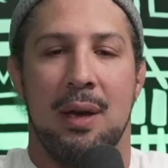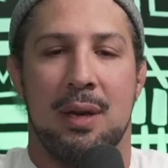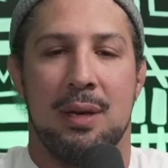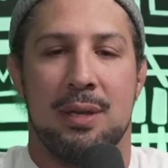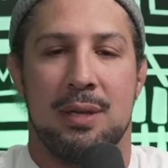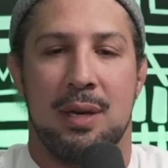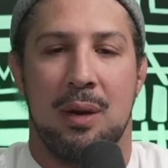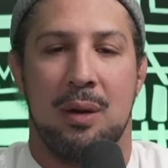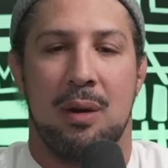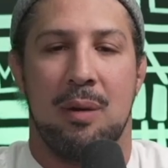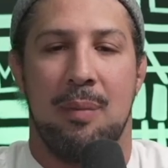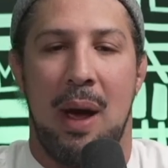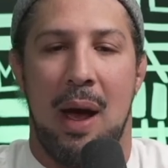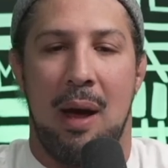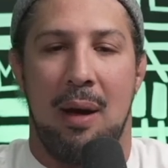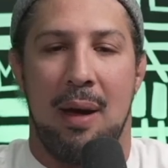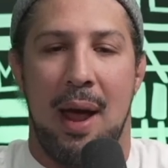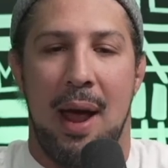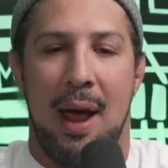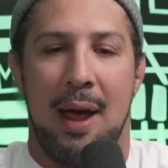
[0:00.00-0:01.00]
Cinco de Mayo
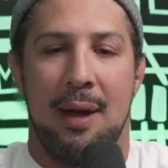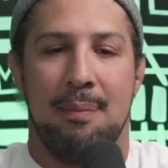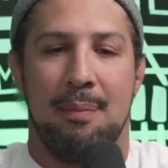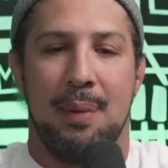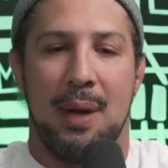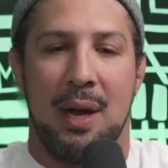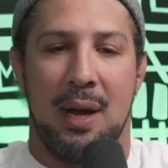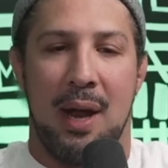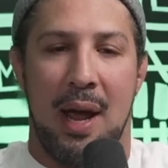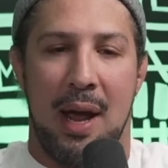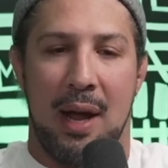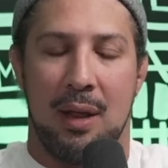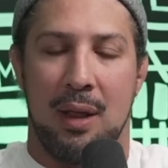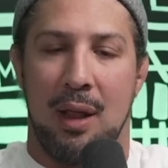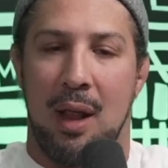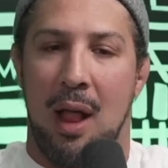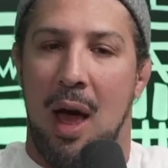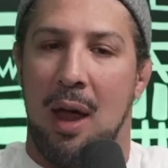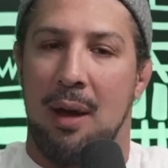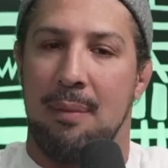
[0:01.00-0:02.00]
and B Day. A
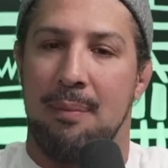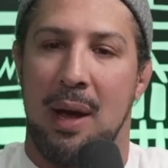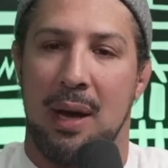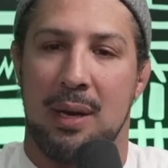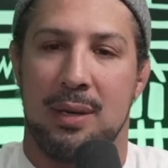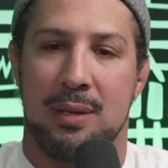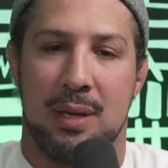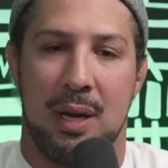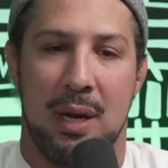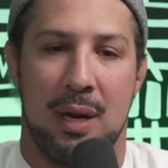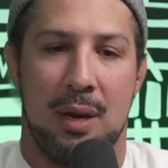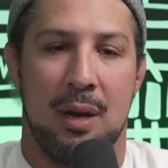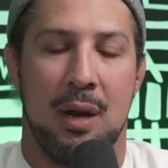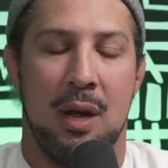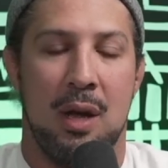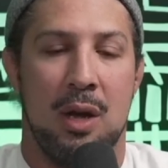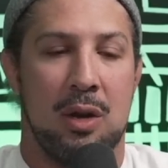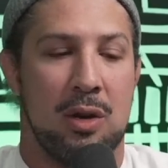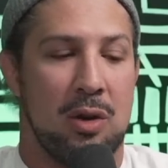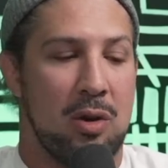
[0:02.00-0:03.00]
lot of Mexican
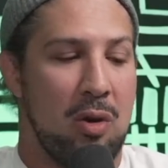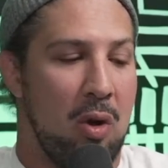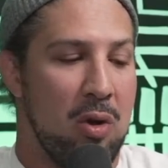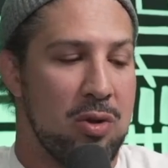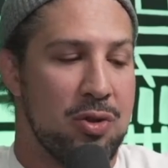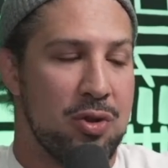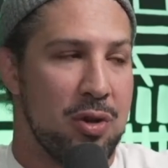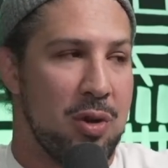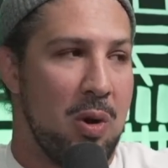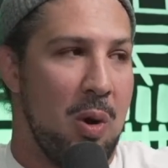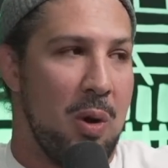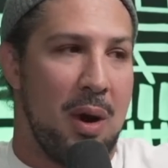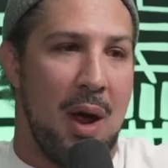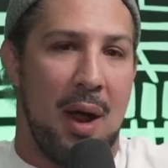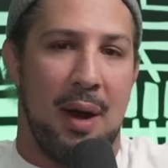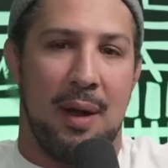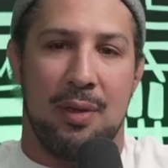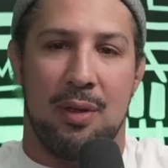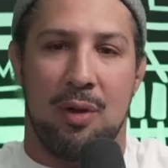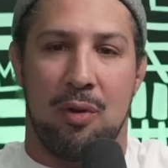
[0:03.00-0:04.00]
culture going on
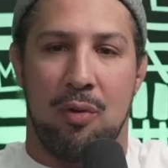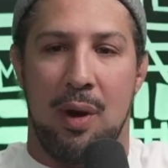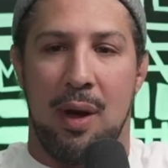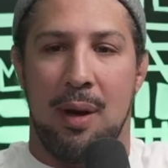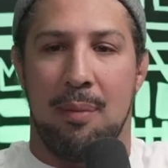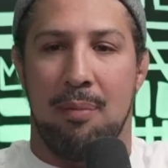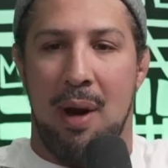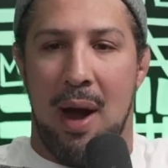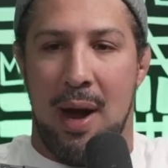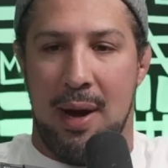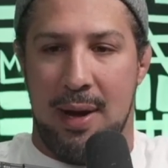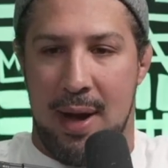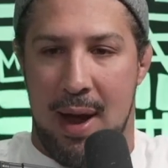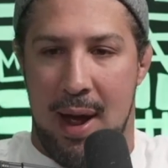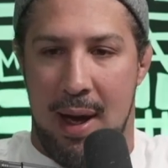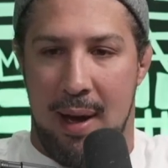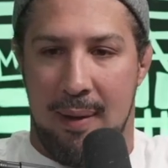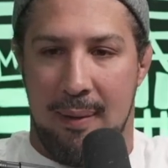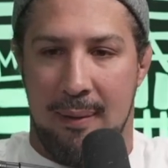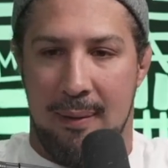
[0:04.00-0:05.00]
at the crib right
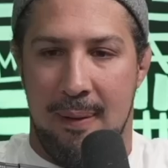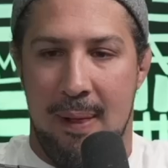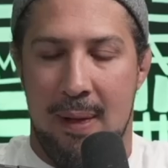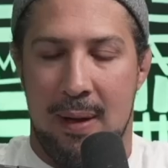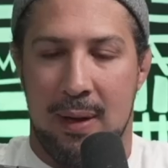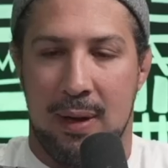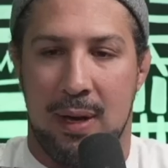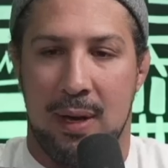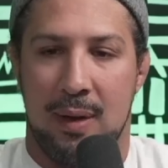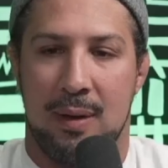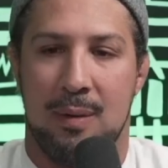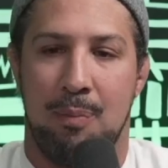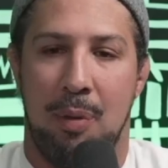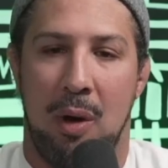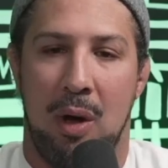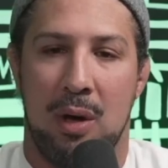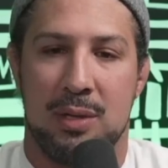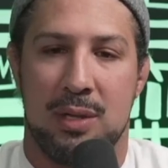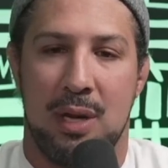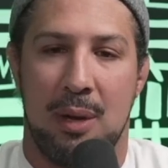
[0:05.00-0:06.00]
now. Kids
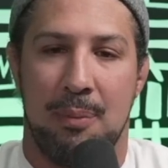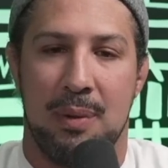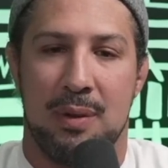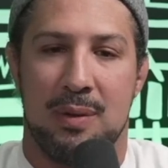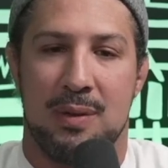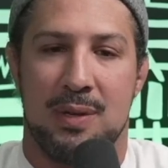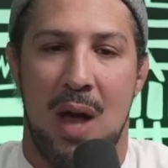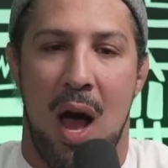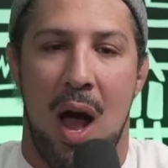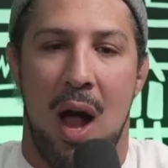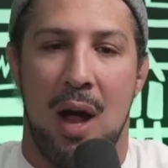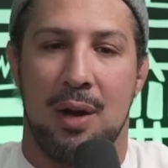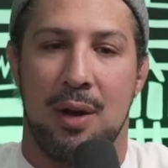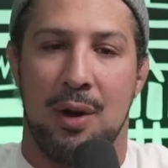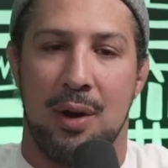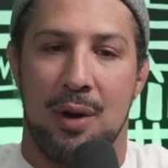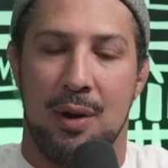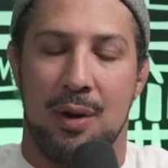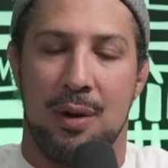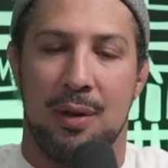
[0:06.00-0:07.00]
balls deep in
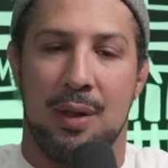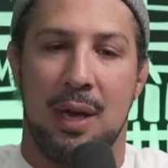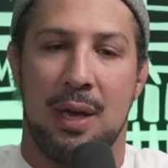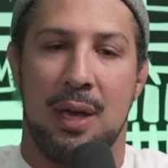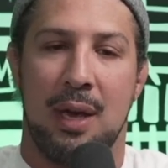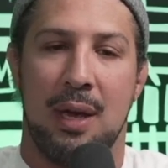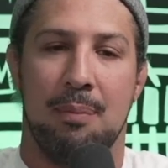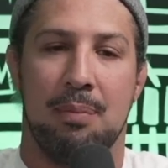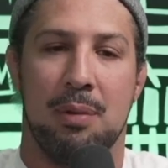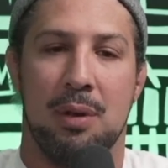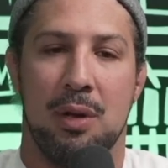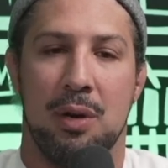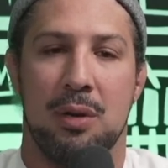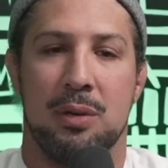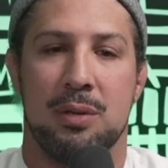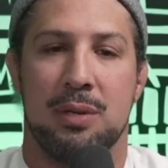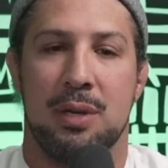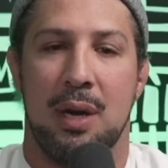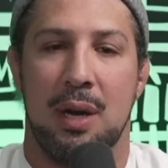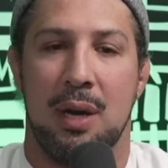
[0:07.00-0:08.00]
soccer. They keep
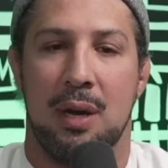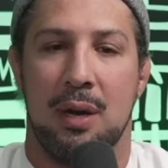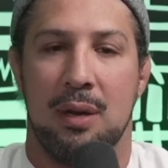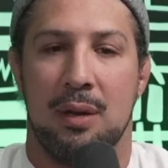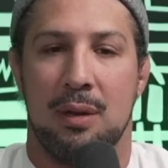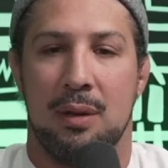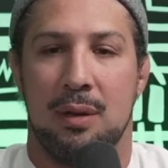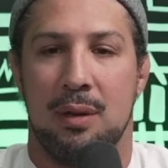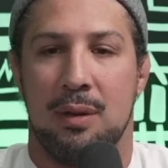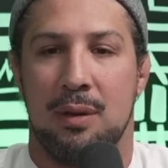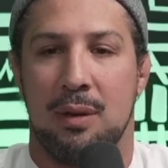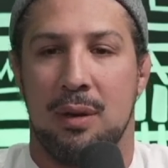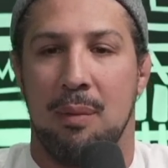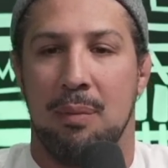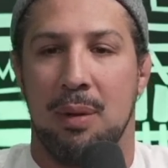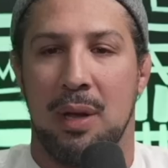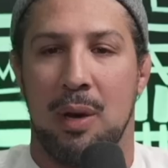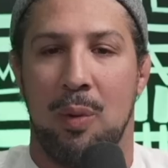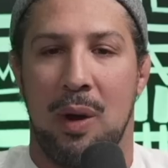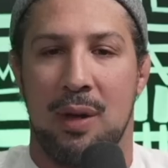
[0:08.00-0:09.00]
losing.
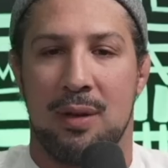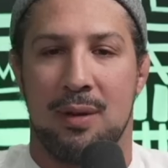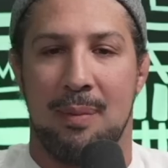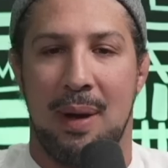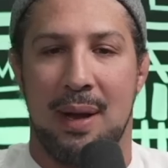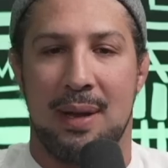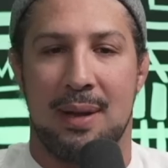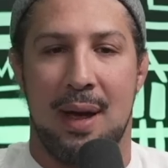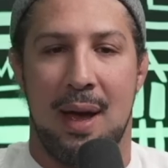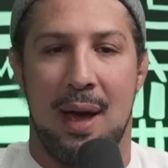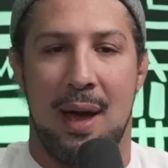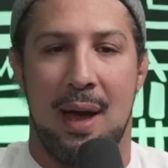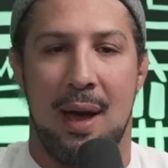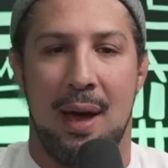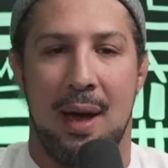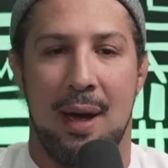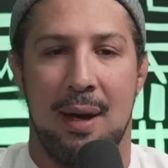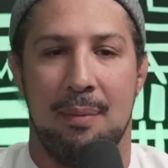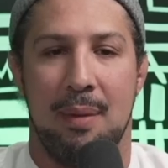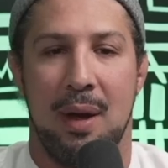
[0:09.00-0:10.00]
Complete waste of my
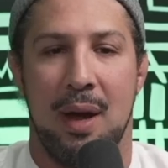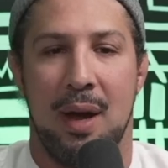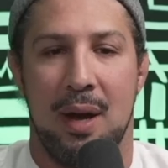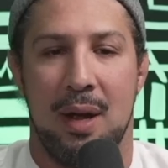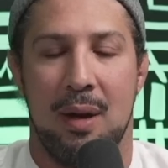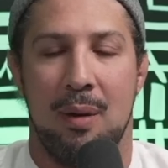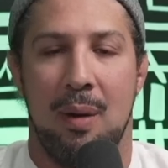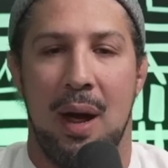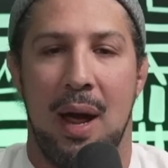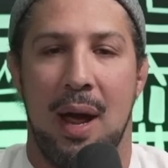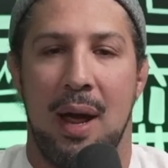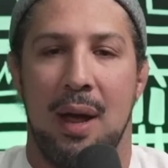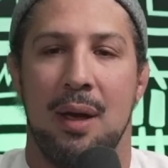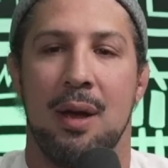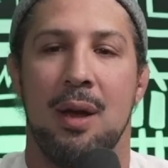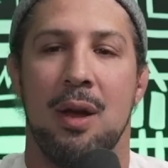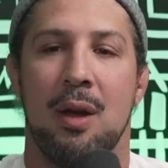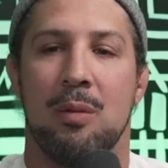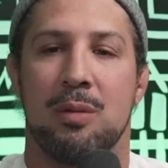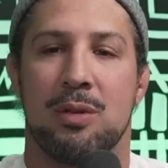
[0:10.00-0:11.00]
time. Anyway,
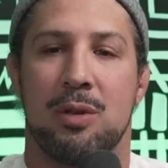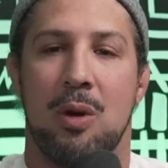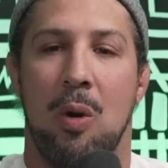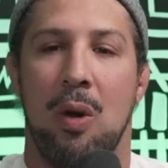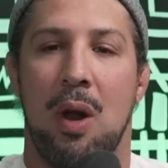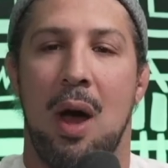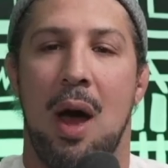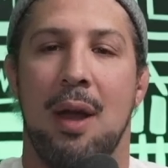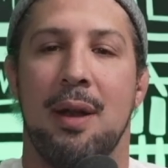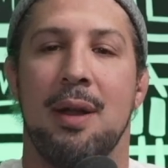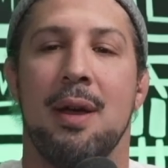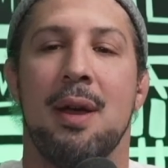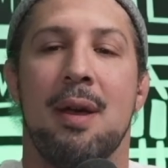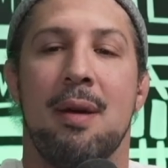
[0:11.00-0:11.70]
what's going on?